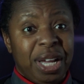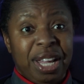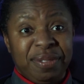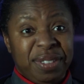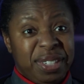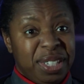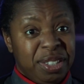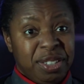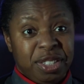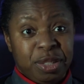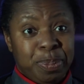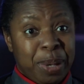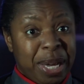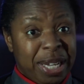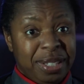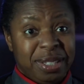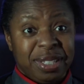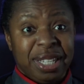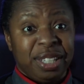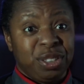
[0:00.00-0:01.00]
evidence
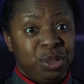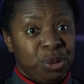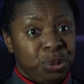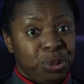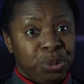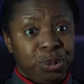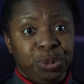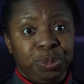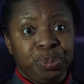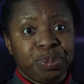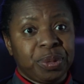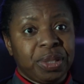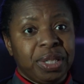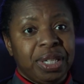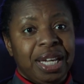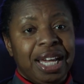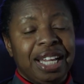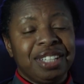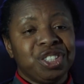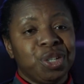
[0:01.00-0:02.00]
base at all.
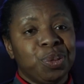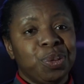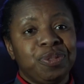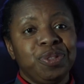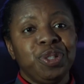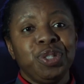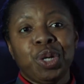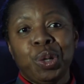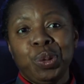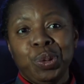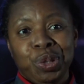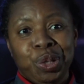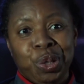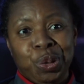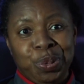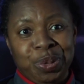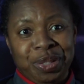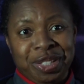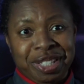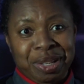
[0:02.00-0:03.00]
And so if you don't go
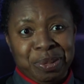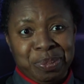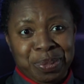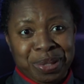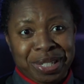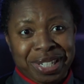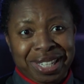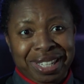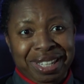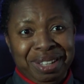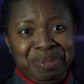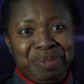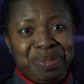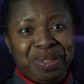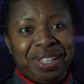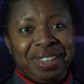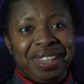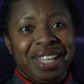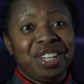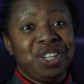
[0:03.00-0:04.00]
with somebody
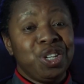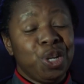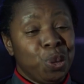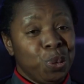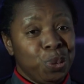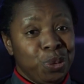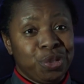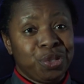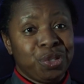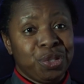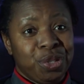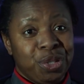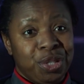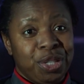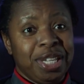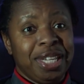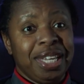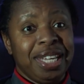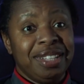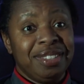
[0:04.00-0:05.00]
that knows
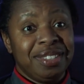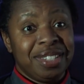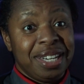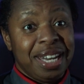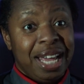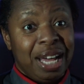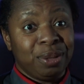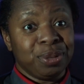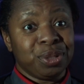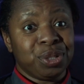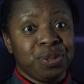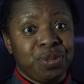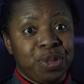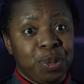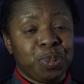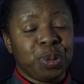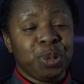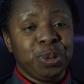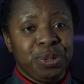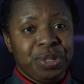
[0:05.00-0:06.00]
the ins and outs of the
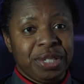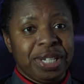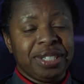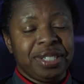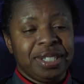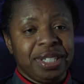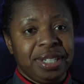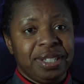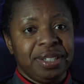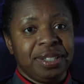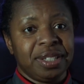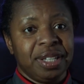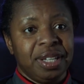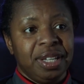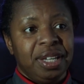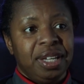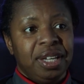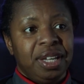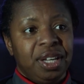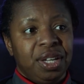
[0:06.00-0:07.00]
processes,
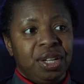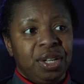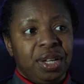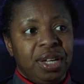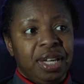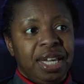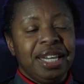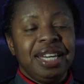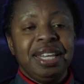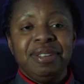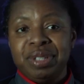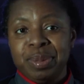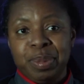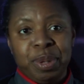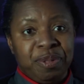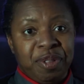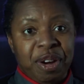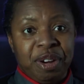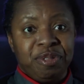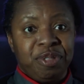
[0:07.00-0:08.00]
it leaves them in a
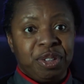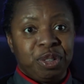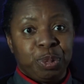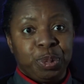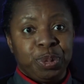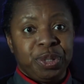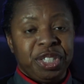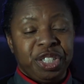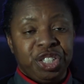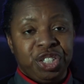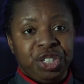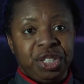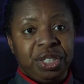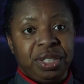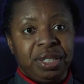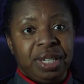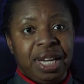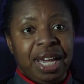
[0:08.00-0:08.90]
very vulnerable position.